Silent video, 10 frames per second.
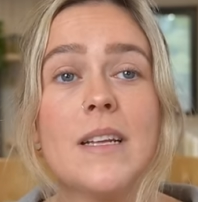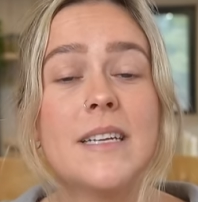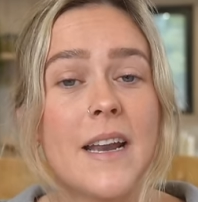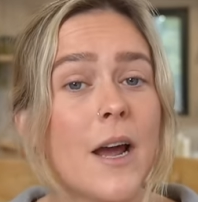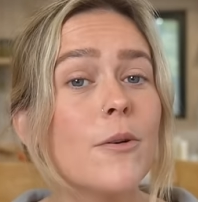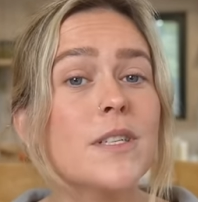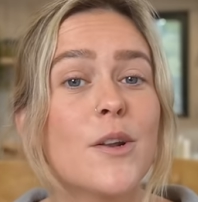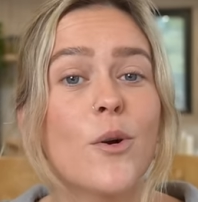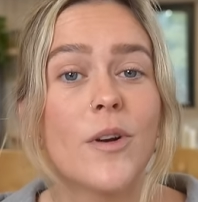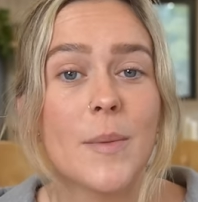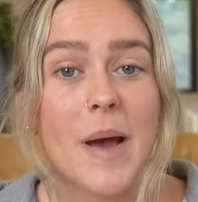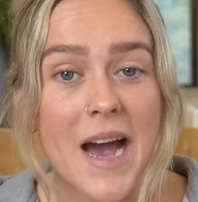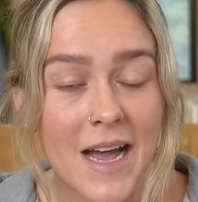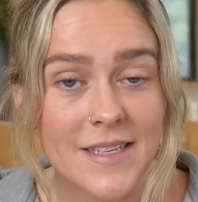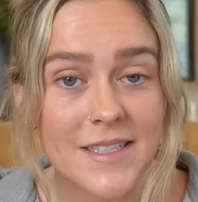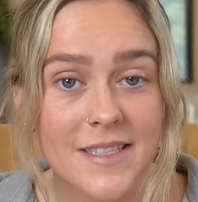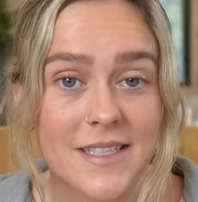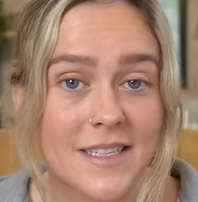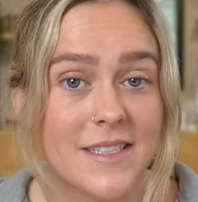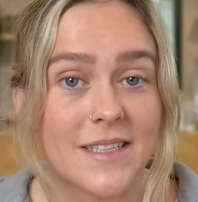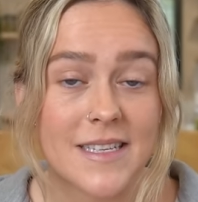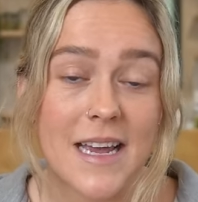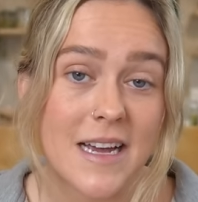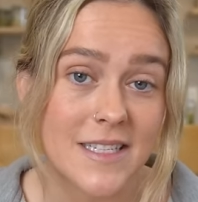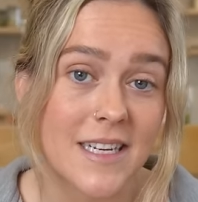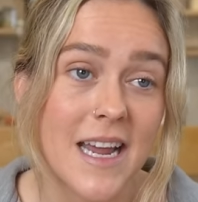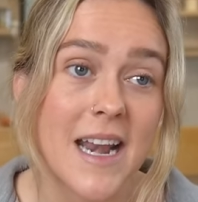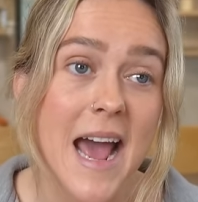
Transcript: 10 hours had already passed since this accident had